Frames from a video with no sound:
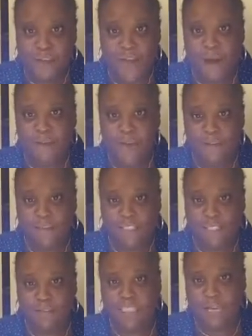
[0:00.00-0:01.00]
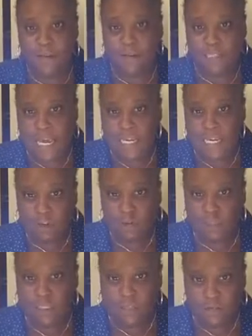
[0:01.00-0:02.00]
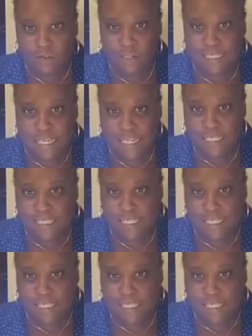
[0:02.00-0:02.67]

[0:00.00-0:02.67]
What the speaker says: I'm having some technical difficulties